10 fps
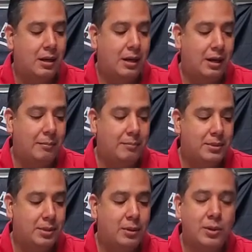
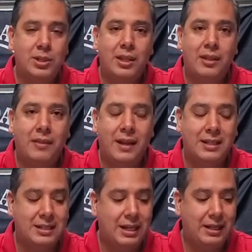So those are the
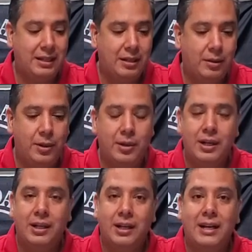things that you're
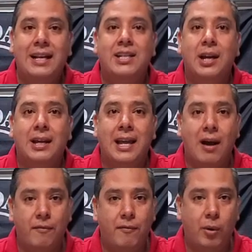going to need to
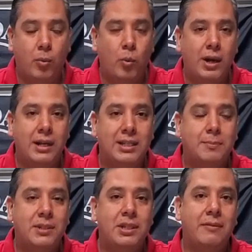account for. What is
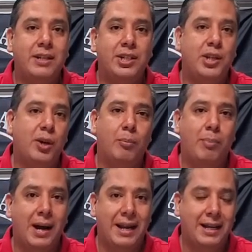specific to your
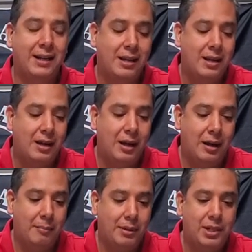bike?
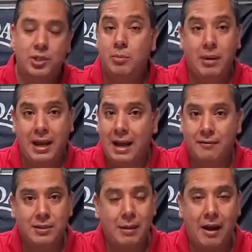Because you may
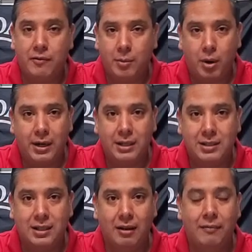have some aftermarket
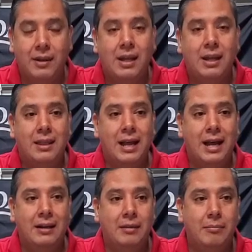stuff
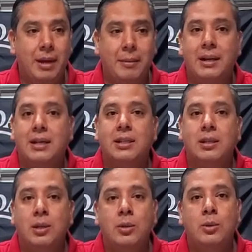that maybe
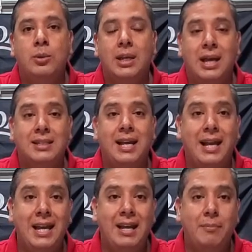doesn't use
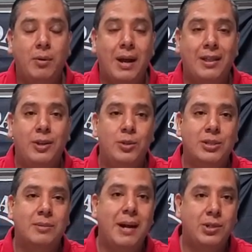SAE, but rather
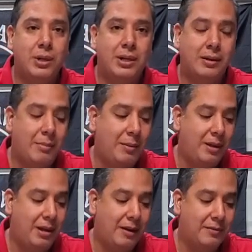uses metric, and maybe
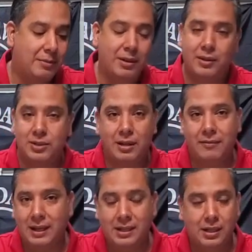you have some other
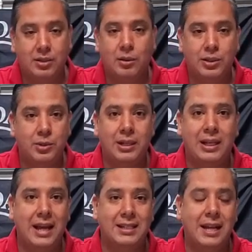stuff that is only
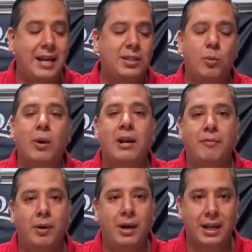strictly SAE, so
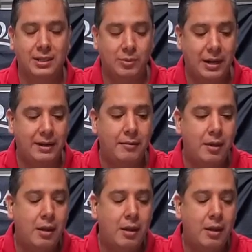whatever it is, right?